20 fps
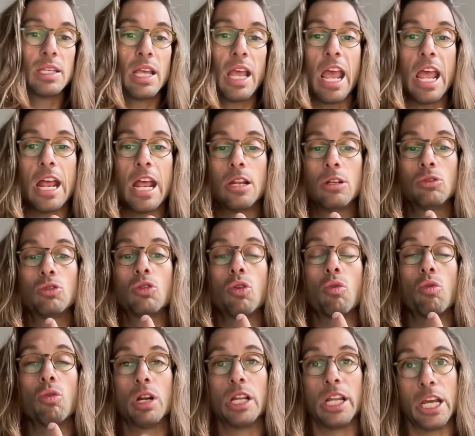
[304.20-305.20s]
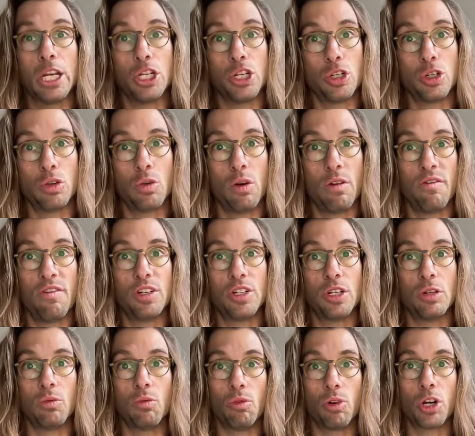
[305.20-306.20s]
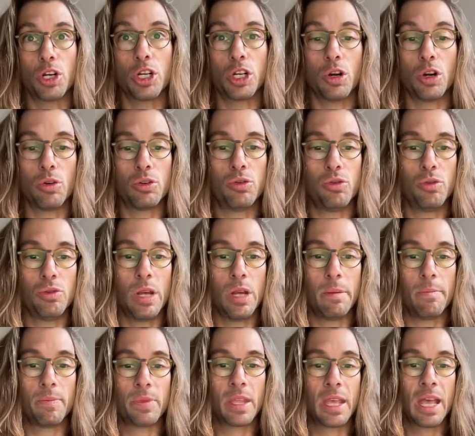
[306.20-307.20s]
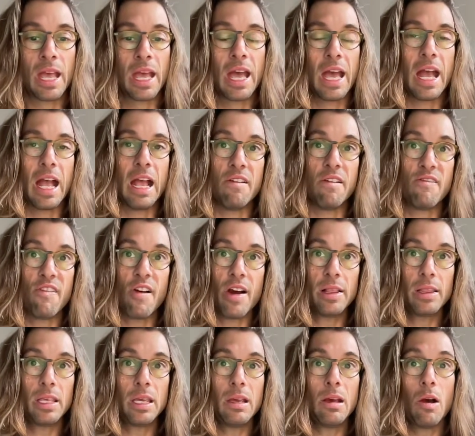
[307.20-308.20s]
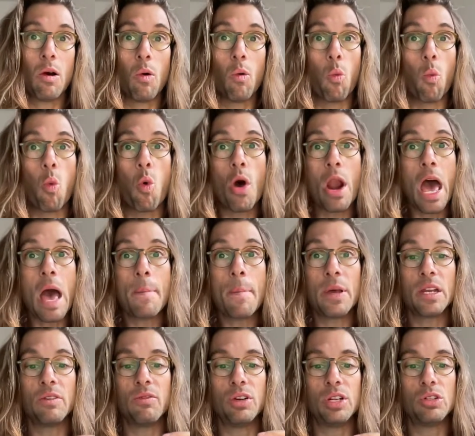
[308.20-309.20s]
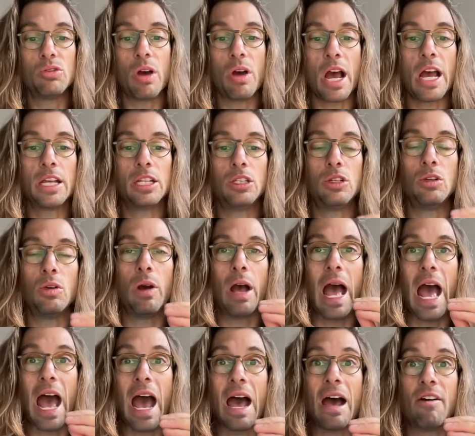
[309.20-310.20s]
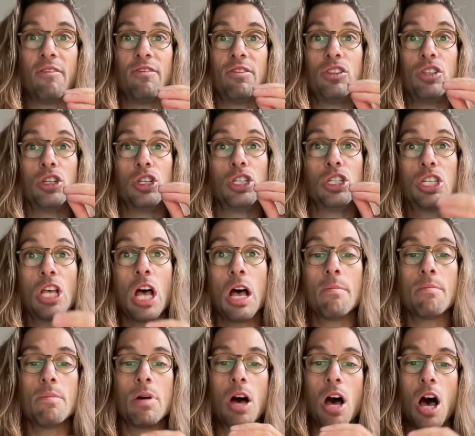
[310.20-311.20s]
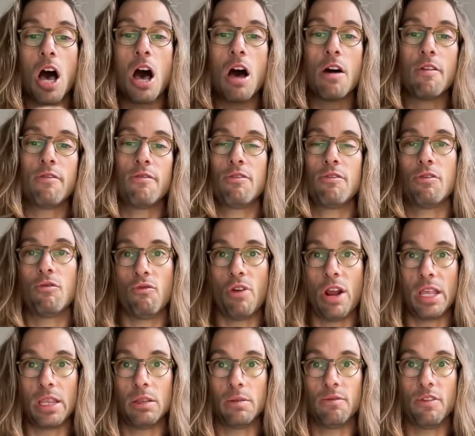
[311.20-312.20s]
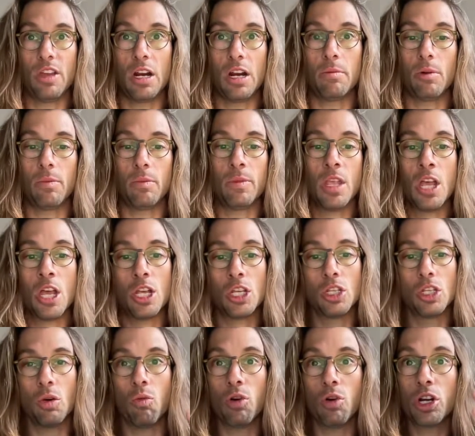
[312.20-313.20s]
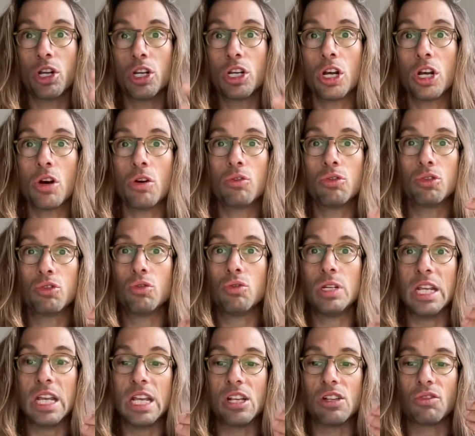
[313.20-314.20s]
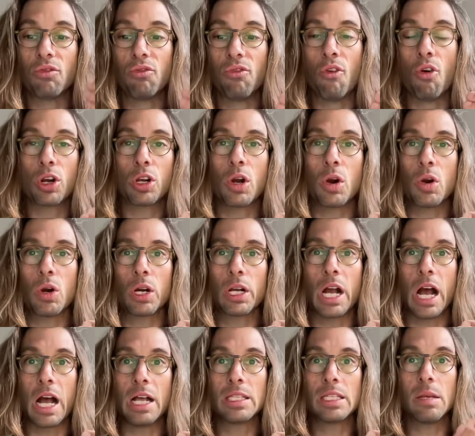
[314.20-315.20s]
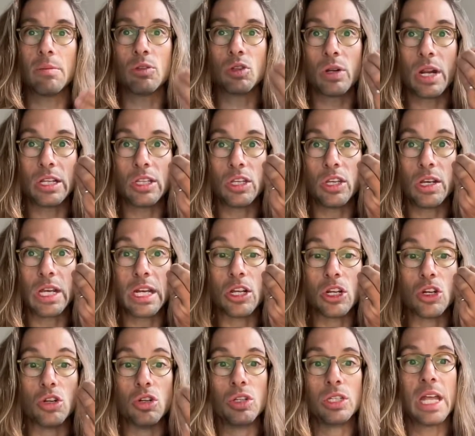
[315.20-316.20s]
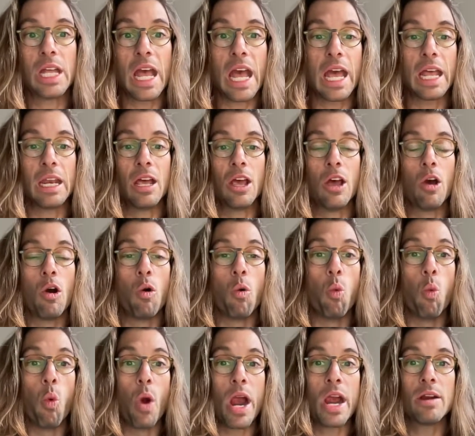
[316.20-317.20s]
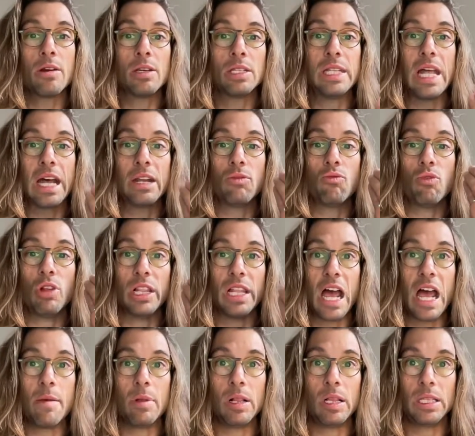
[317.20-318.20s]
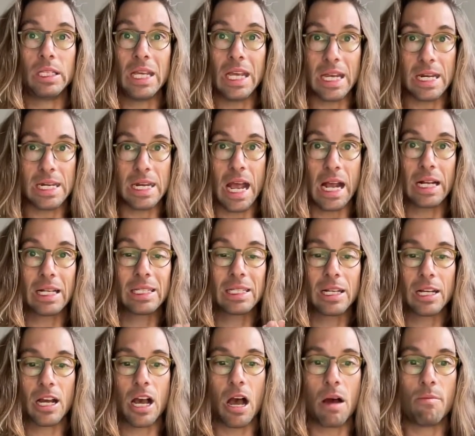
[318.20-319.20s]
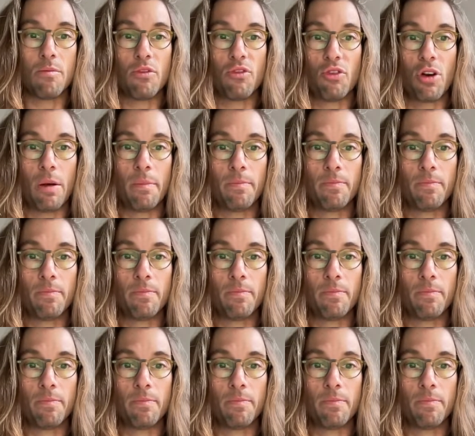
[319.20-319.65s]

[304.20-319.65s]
and correlation coefficient. We're going to go through them. And finally, what happens if we try to have the sum of random variables? So we're going to go through these 4 core concepts so that you can understand where does that reliability index come from.